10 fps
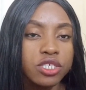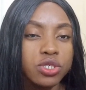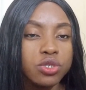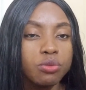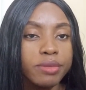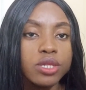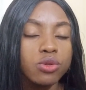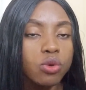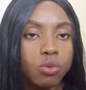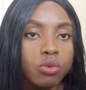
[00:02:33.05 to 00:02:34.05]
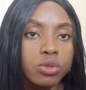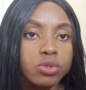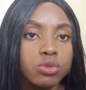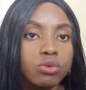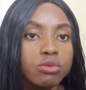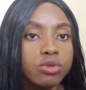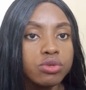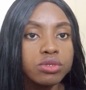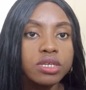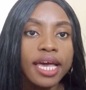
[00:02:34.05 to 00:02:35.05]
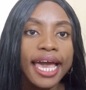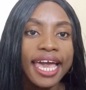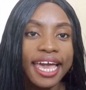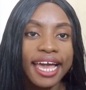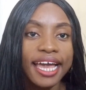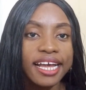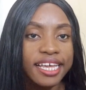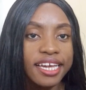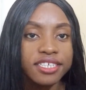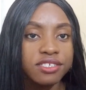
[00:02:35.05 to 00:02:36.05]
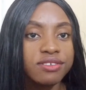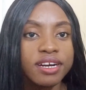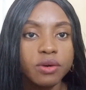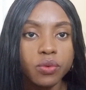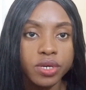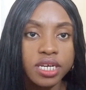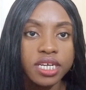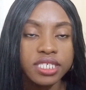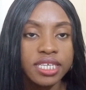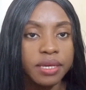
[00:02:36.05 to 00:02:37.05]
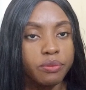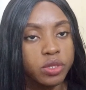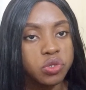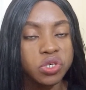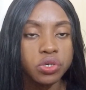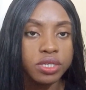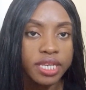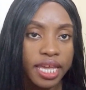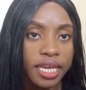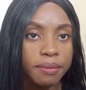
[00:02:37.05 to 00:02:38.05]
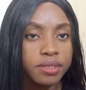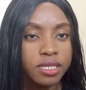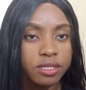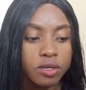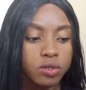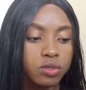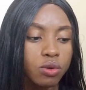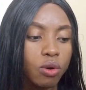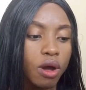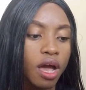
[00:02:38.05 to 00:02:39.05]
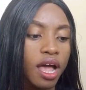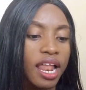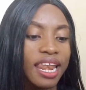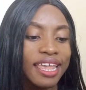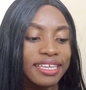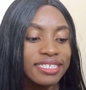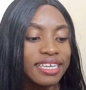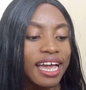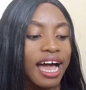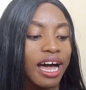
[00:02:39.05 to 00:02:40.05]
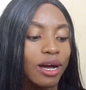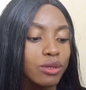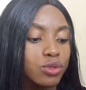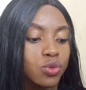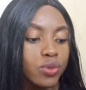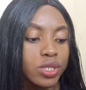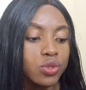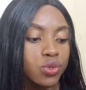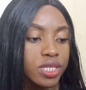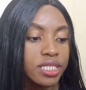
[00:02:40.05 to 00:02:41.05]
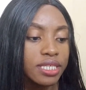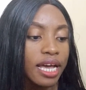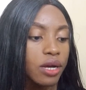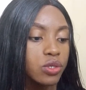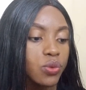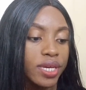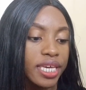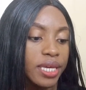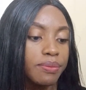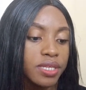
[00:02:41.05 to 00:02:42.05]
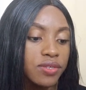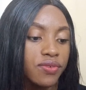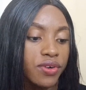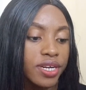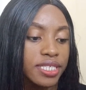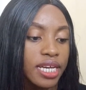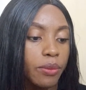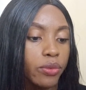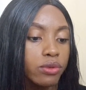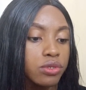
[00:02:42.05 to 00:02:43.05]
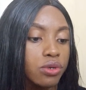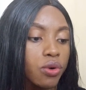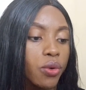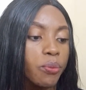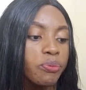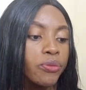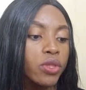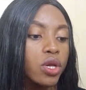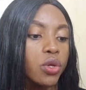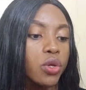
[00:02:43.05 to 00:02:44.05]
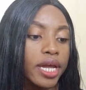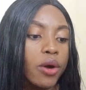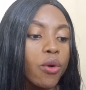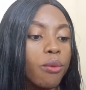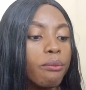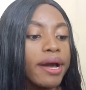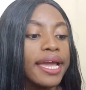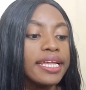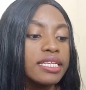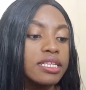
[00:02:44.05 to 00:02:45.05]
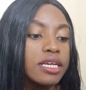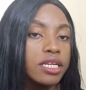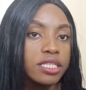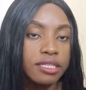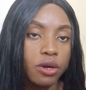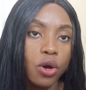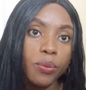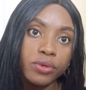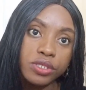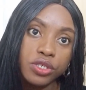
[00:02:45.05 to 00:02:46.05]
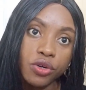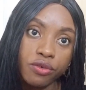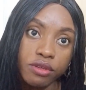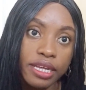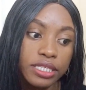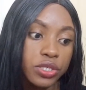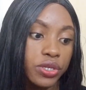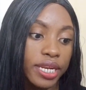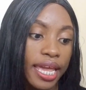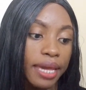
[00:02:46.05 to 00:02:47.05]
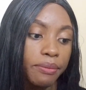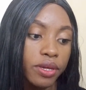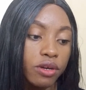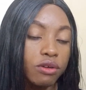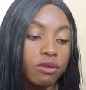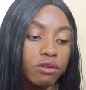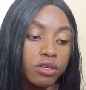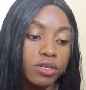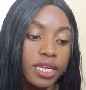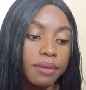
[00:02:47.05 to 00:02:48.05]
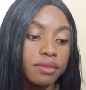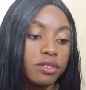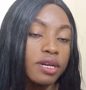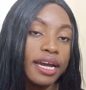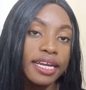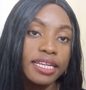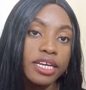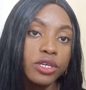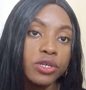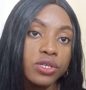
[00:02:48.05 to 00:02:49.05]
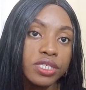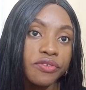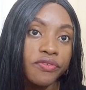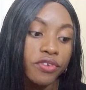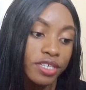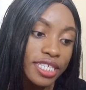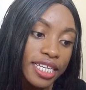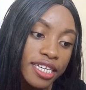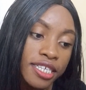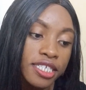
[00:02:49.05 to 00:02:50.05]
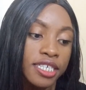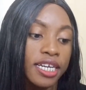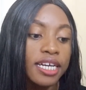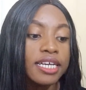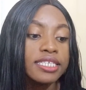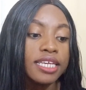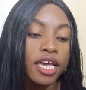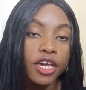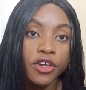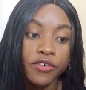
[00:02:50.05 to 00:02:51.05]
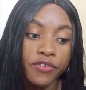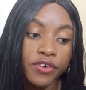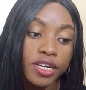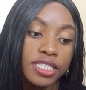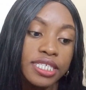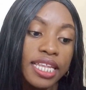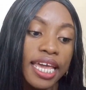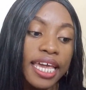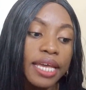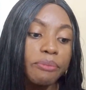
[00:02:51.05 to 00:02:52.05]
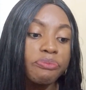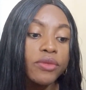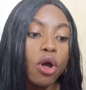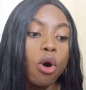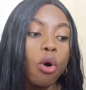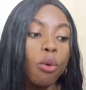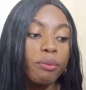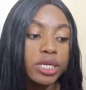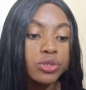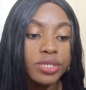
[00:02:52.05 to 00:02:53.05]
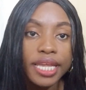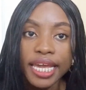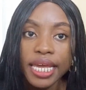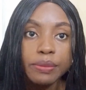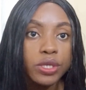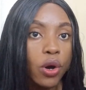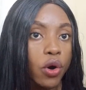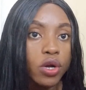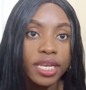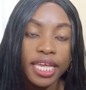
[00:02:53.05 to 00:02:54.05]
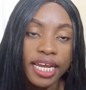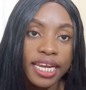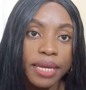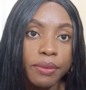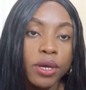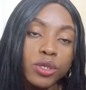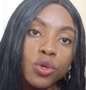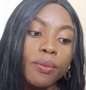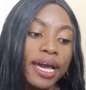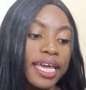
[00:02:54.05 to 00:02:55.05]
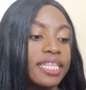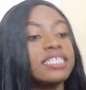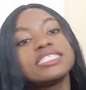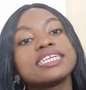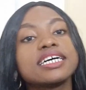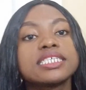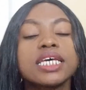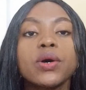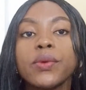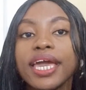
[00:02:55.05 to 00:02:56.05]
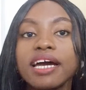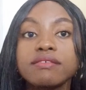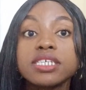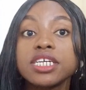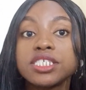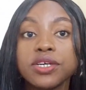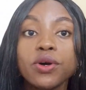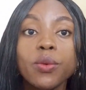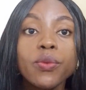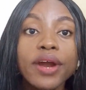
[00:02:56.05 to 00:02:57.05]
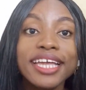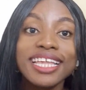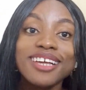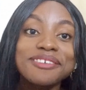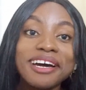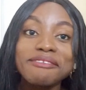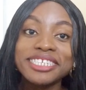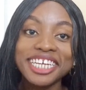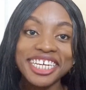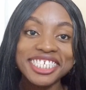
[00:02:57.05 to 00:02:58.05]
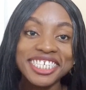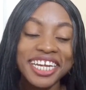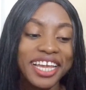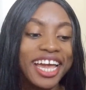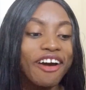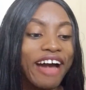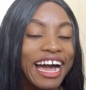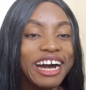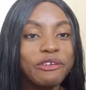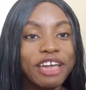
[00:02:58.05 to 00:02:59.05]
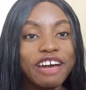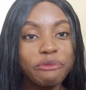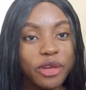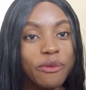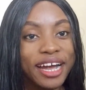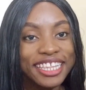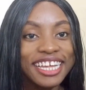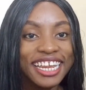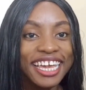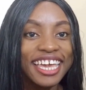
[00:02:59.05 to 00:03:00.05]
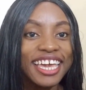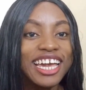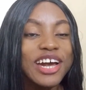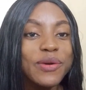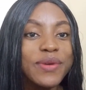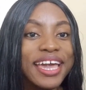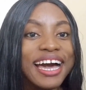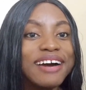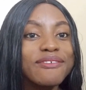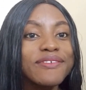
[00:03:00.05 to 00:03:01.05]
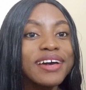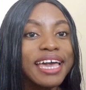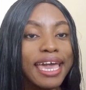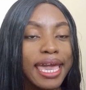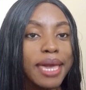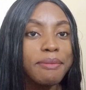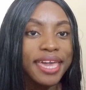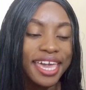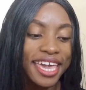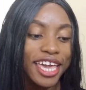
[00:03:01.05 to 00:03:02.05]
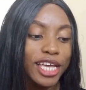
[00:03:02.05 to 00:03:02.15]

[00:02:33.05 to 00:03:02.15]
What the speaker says: You may not want to use extra words in between your names and all. So let's see, how do we do it? How do we keep it? For example, so you can combine the couples, that's your name. Your name, either you use the first initials, your first name, or middle names, or nickname. So by initials, we have Jane Jacob, right? That is, we have JG, and we have Muyiwa Adeleke, we have MA.